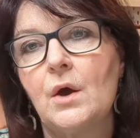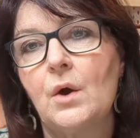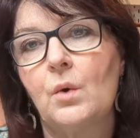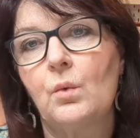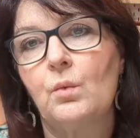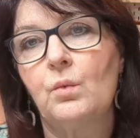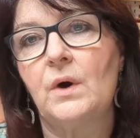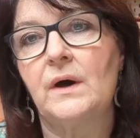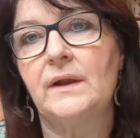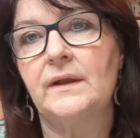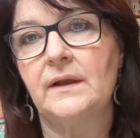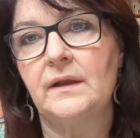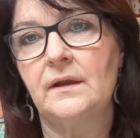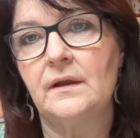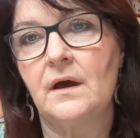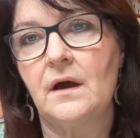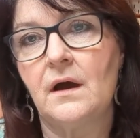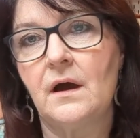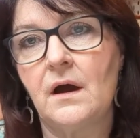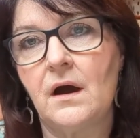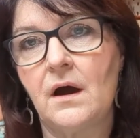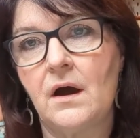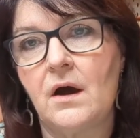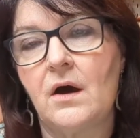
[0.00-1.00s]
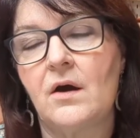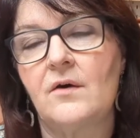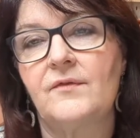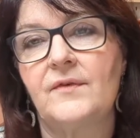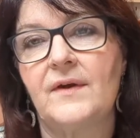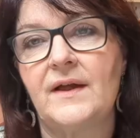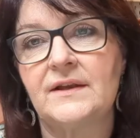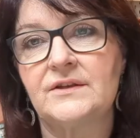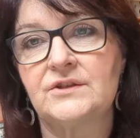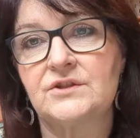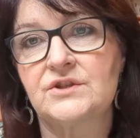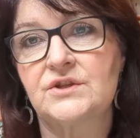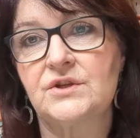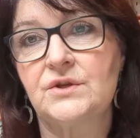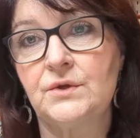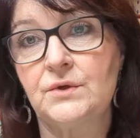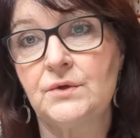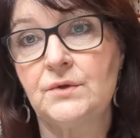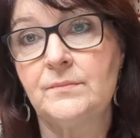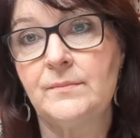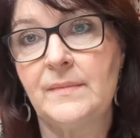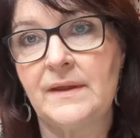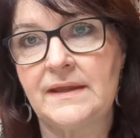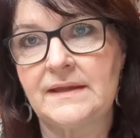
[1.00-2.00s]
1.5 and
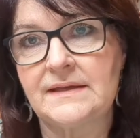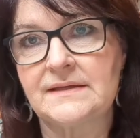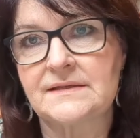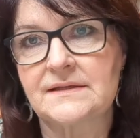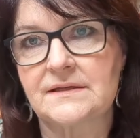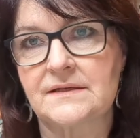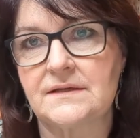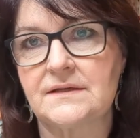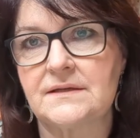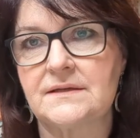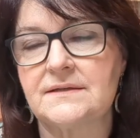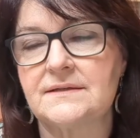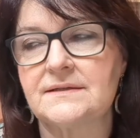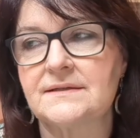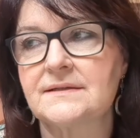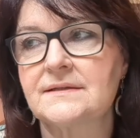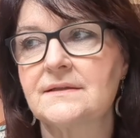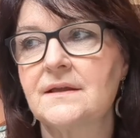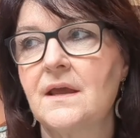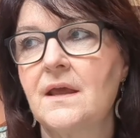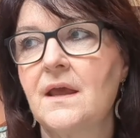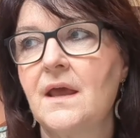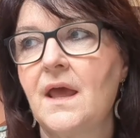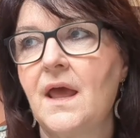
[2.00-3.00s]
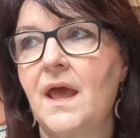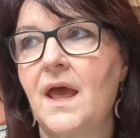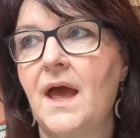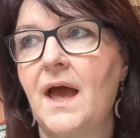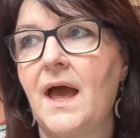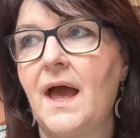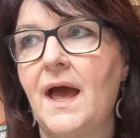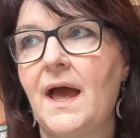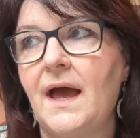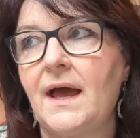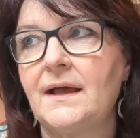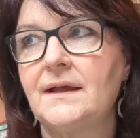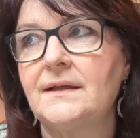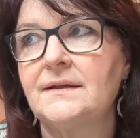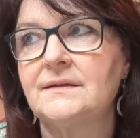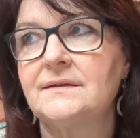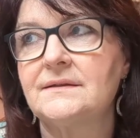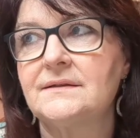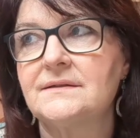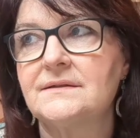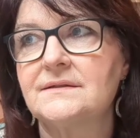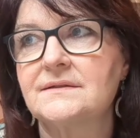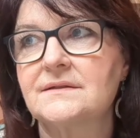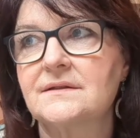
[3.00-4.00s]
2 meters,
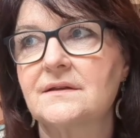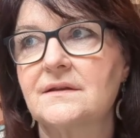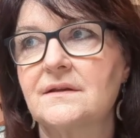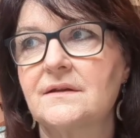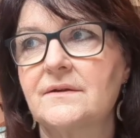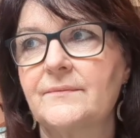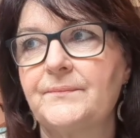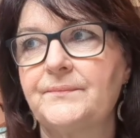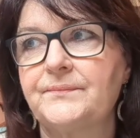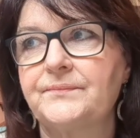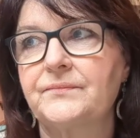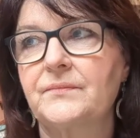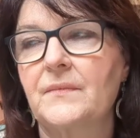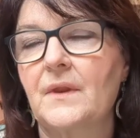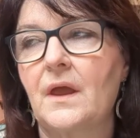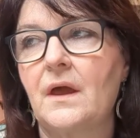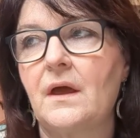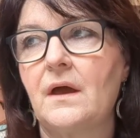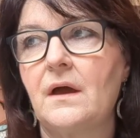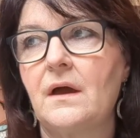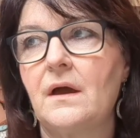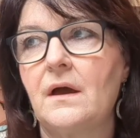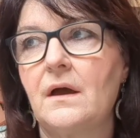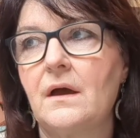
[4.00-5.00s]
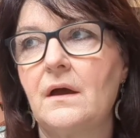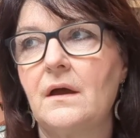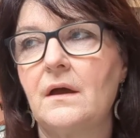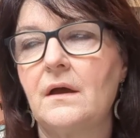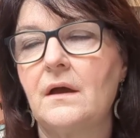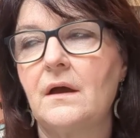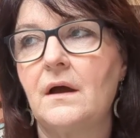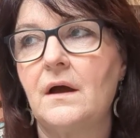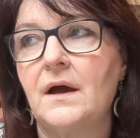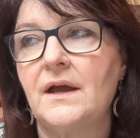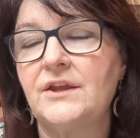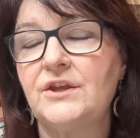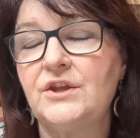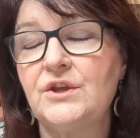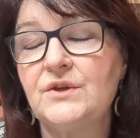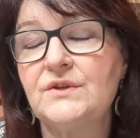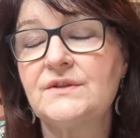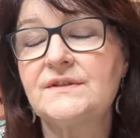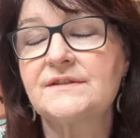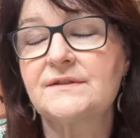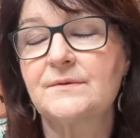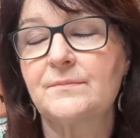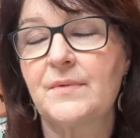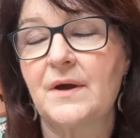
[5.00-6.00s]
and I
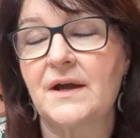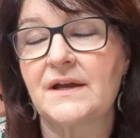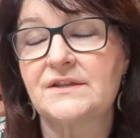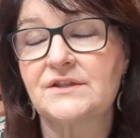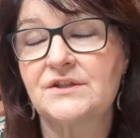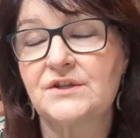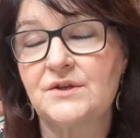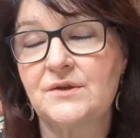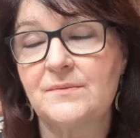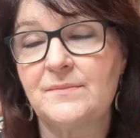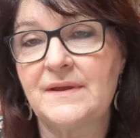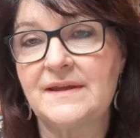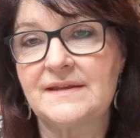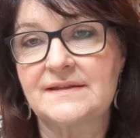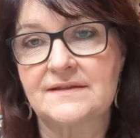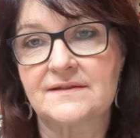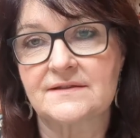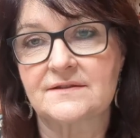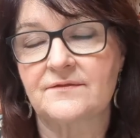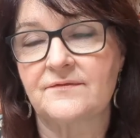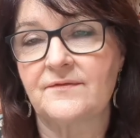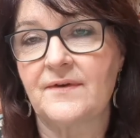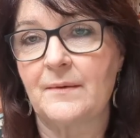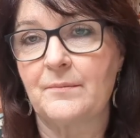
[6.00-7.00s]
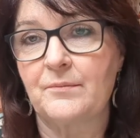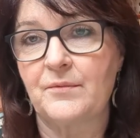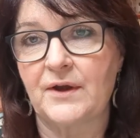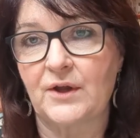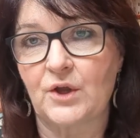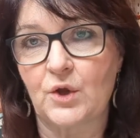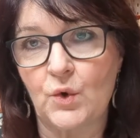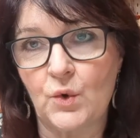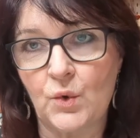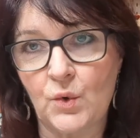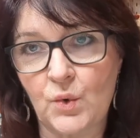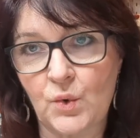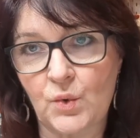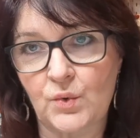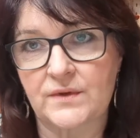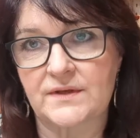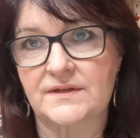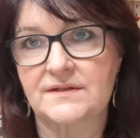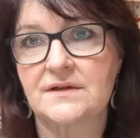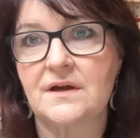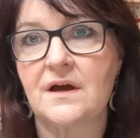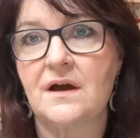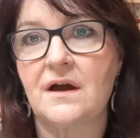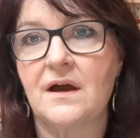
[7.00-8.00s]
used to buy 2 meters of fabric all the
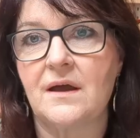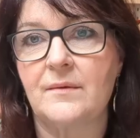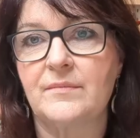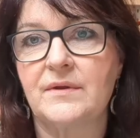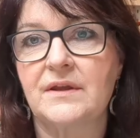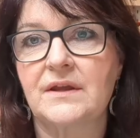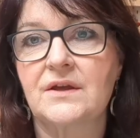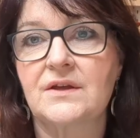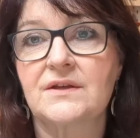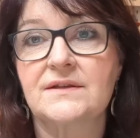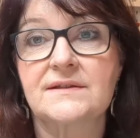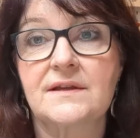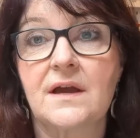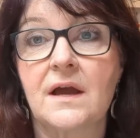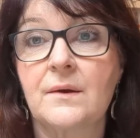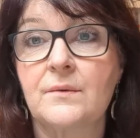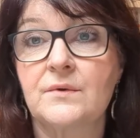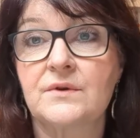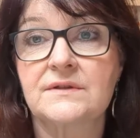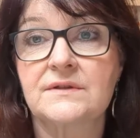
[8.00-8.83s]
time because I